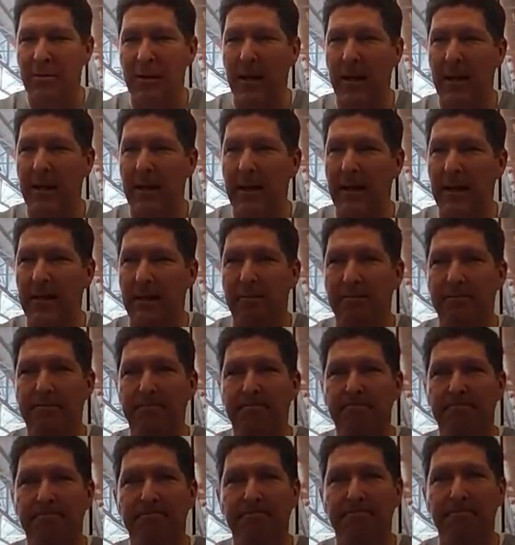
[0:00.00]

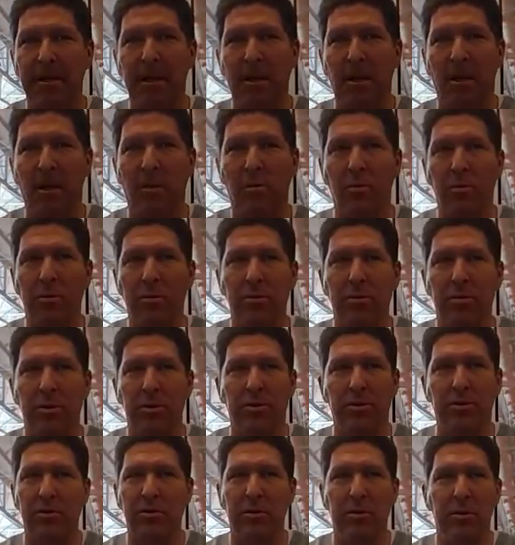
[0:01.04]
you know,
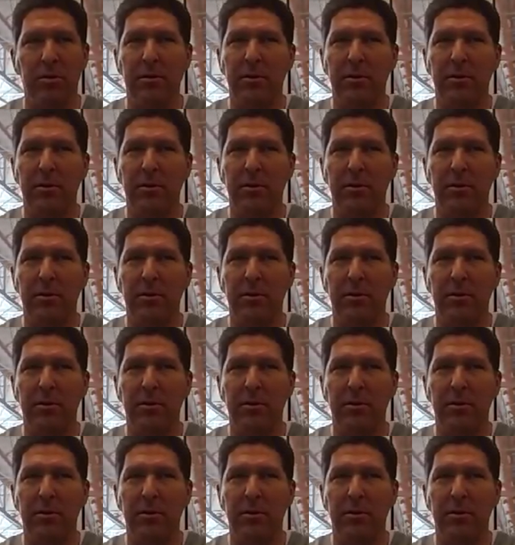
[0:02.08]
just,